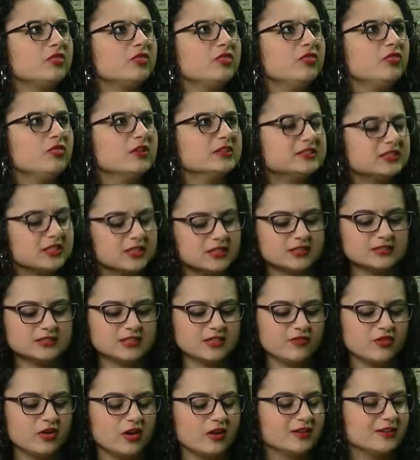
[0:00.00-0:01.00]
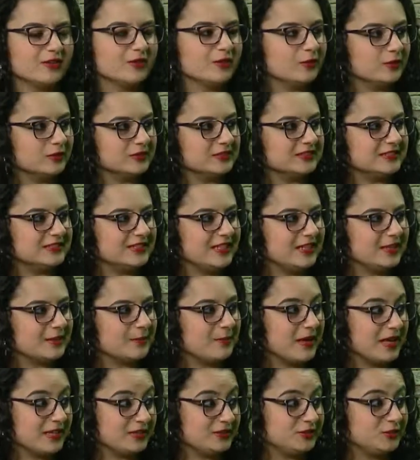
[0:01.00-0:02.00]
The Celtics have gone into Golden State the
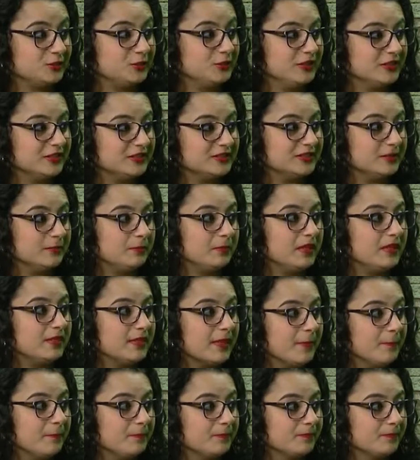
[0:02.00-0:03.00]
past 2 years and beat them,